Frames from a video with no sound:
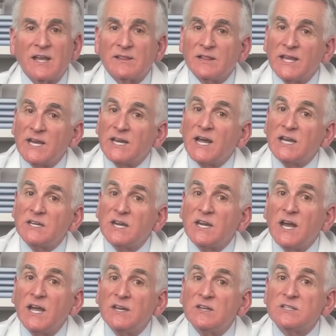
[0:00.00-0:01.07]
In the late
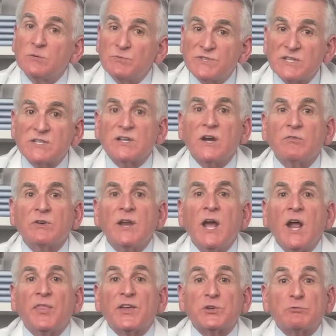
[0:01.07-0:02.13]
nineteen nineties, it was discovered
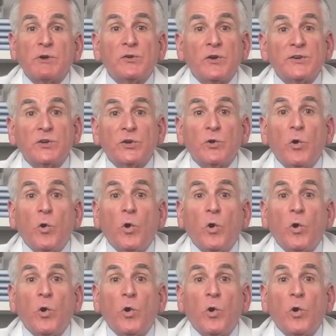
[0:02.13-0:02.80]
that tretinoin could